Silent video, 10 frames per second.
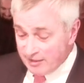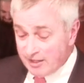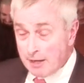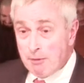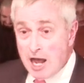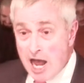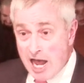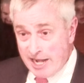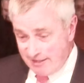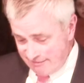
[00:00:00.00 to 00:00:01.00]
Come
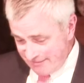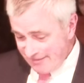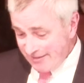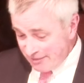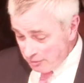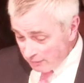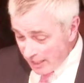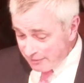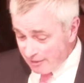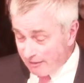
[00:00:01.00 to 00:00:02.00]
on, you
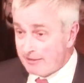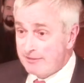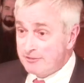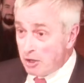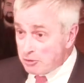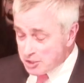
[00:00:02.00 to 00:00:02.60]
liked her, don't